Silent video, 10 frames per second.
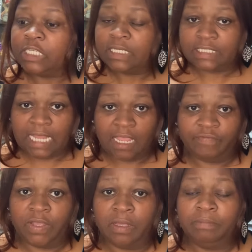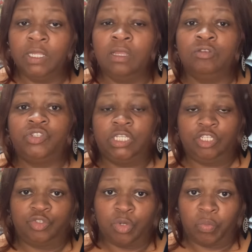Save up to
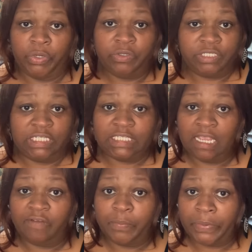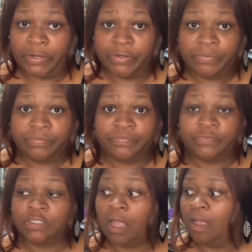get you a real DTF printer.
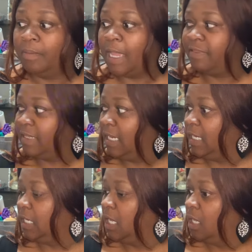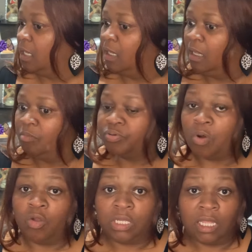I think
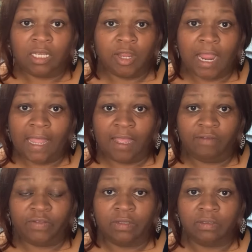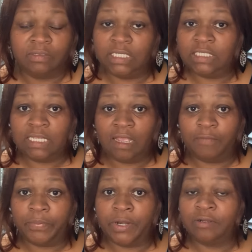Pro Color have
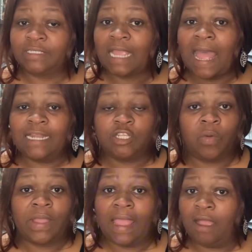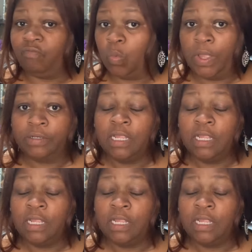DTF printers. I don't have one.